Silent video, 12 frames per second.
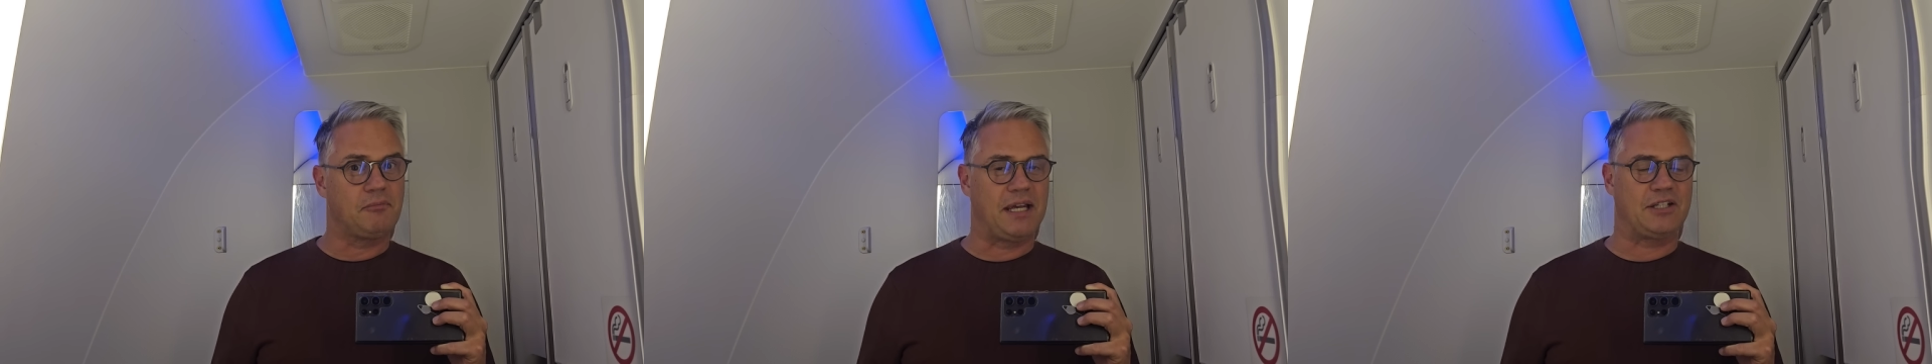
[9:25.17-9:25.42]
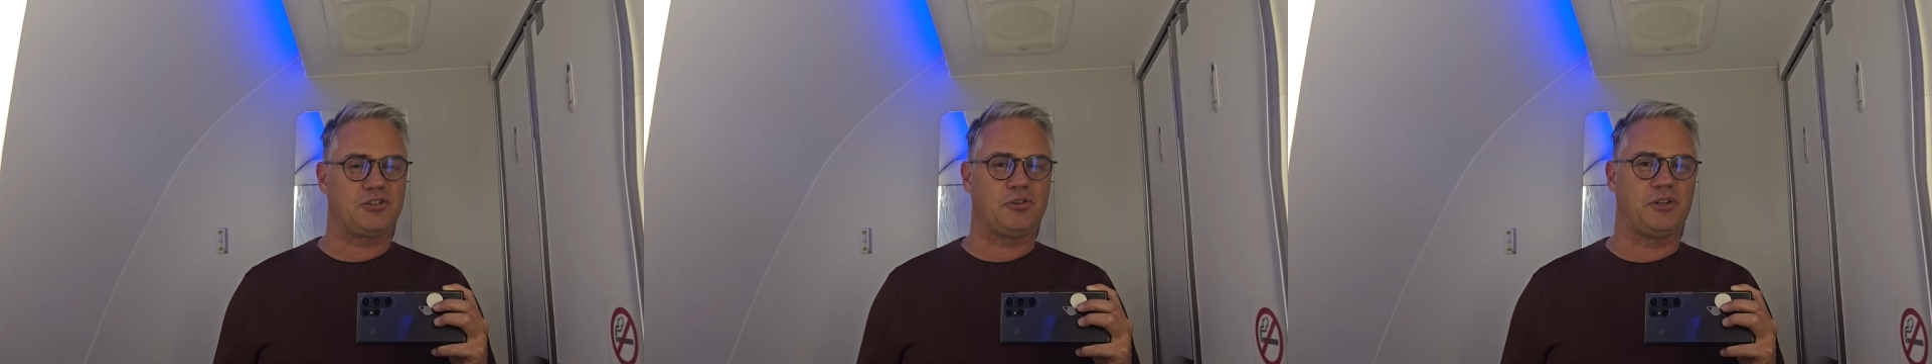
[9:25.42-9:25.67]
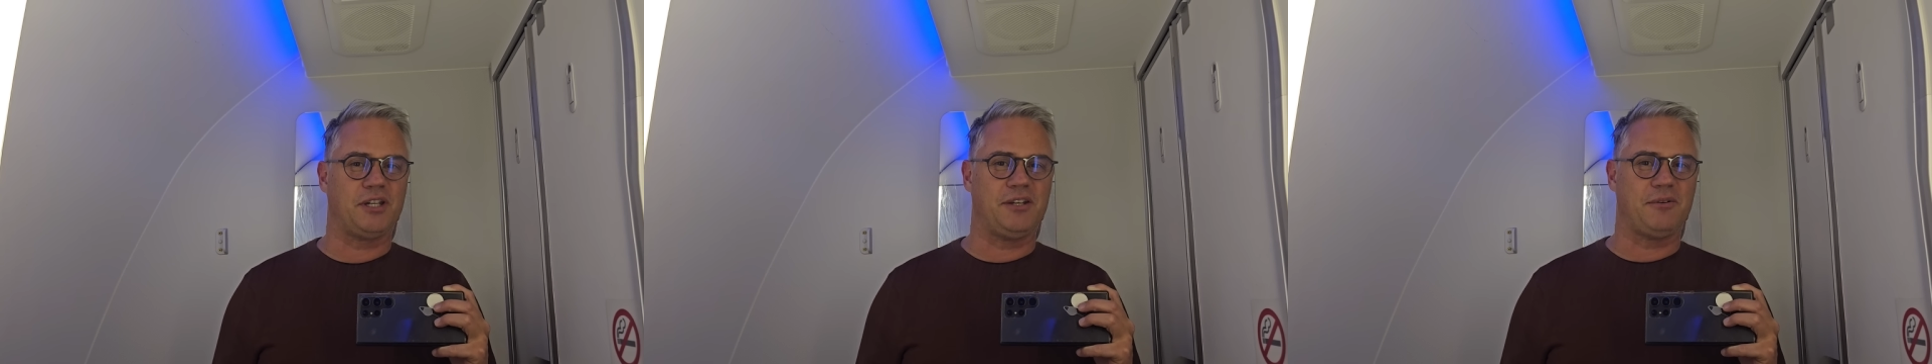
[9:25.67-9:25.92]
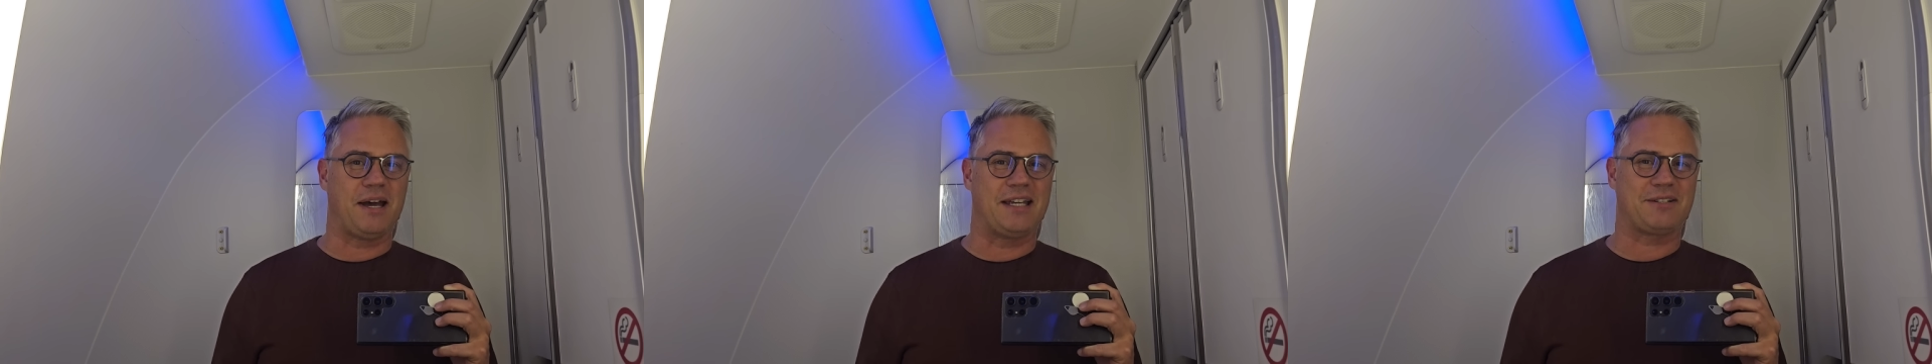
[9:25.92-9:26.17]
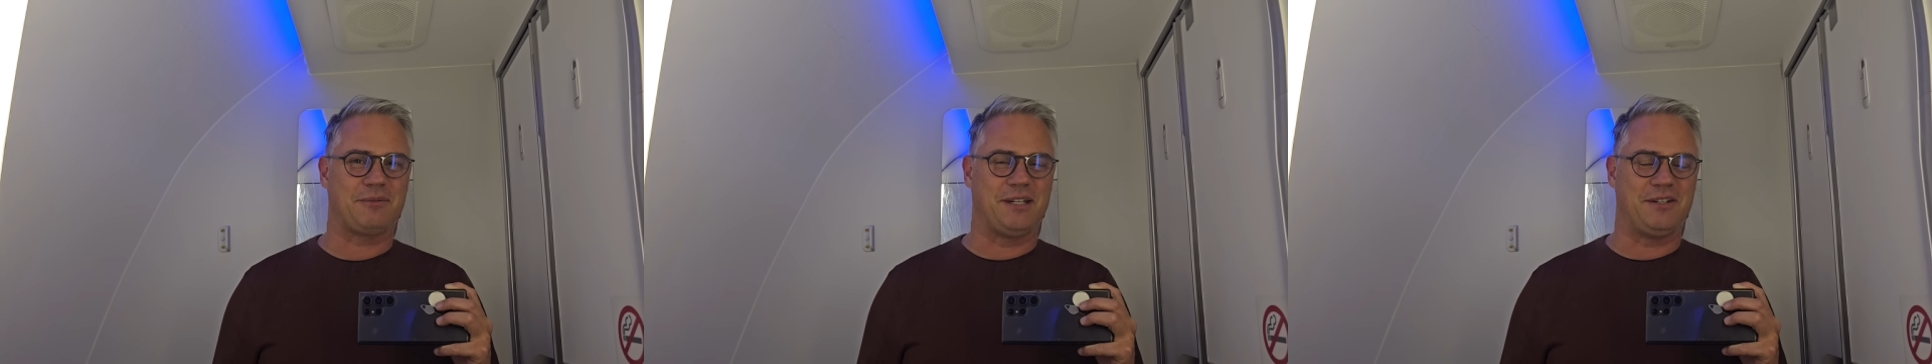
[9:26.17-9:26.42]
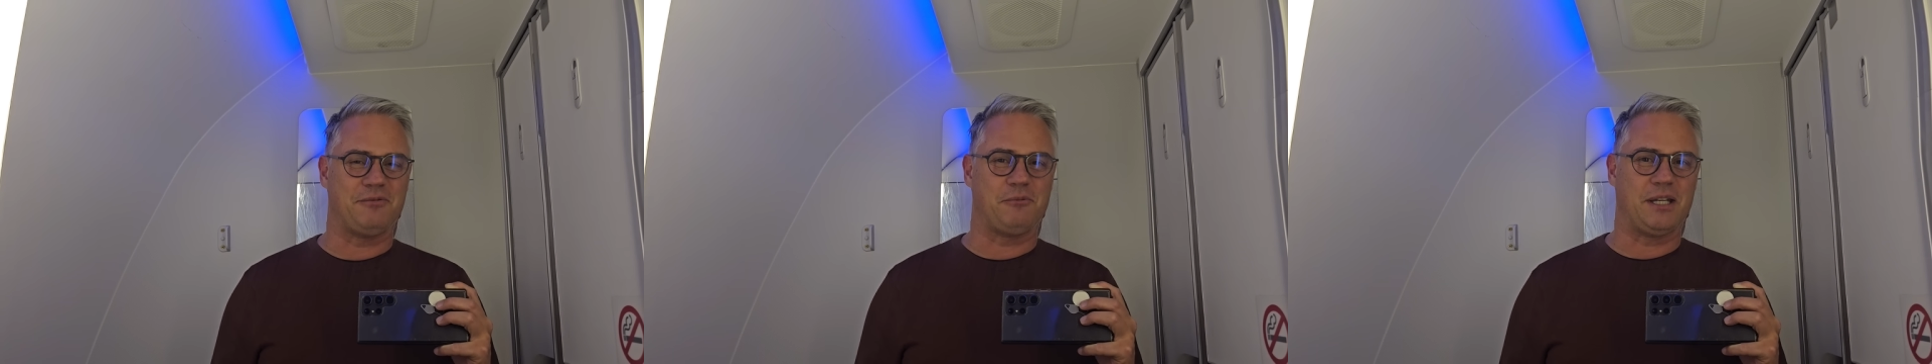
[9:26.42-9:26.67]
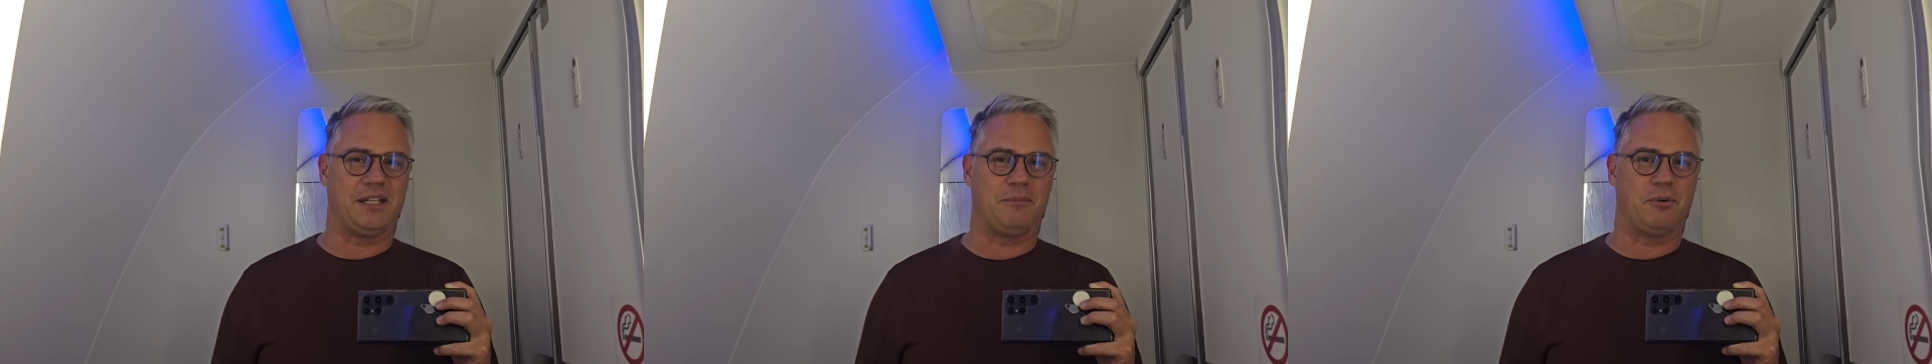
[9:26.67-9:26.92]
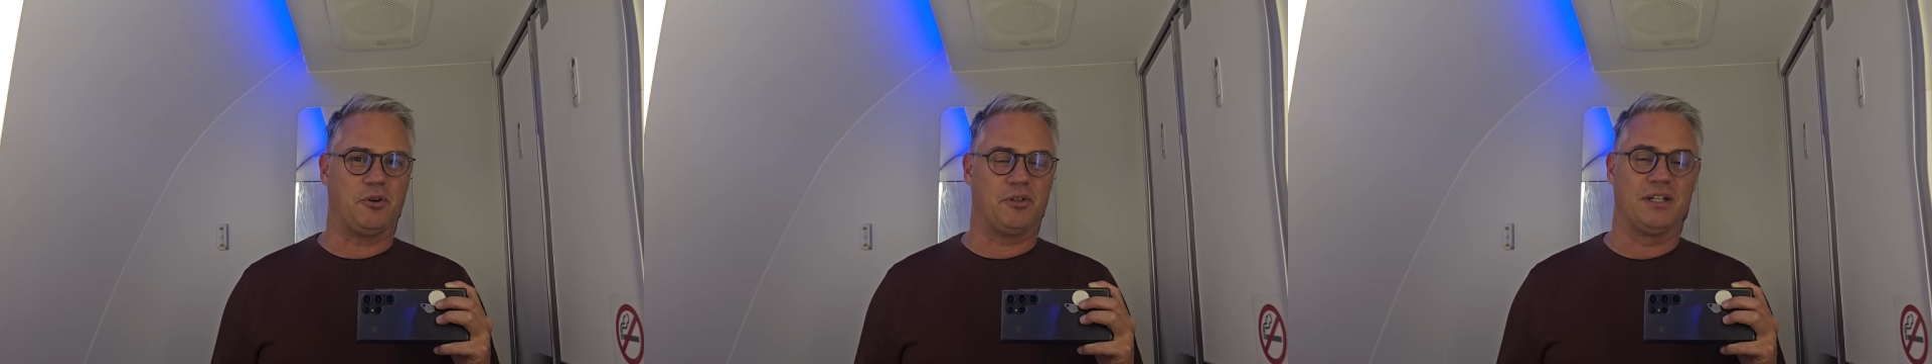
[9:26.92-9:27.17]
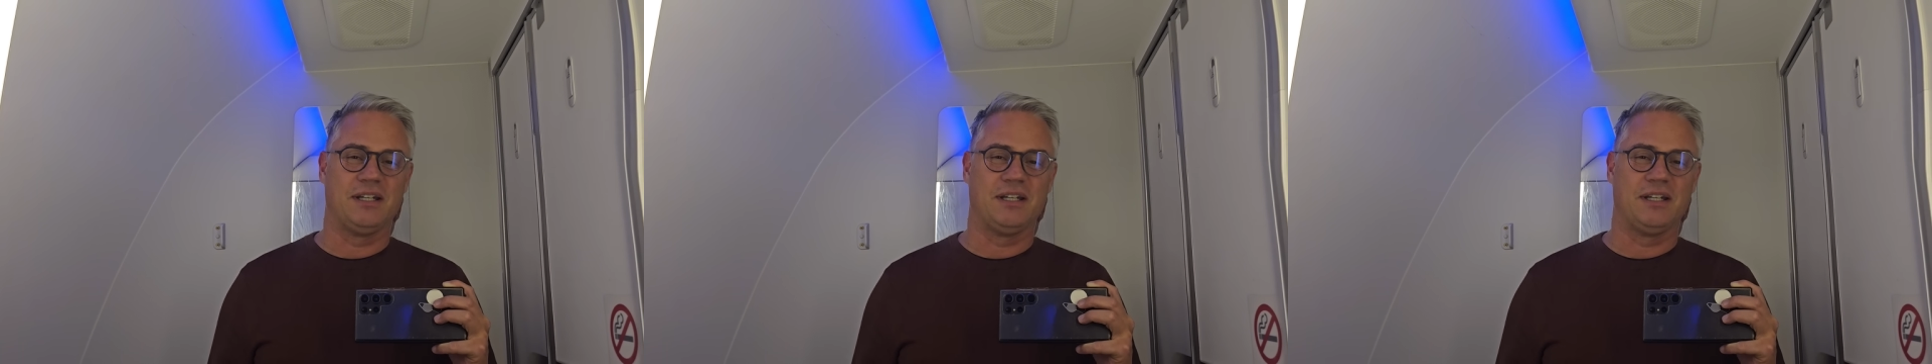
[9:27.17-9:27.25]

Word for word: make sure that you ask when you when you're bored.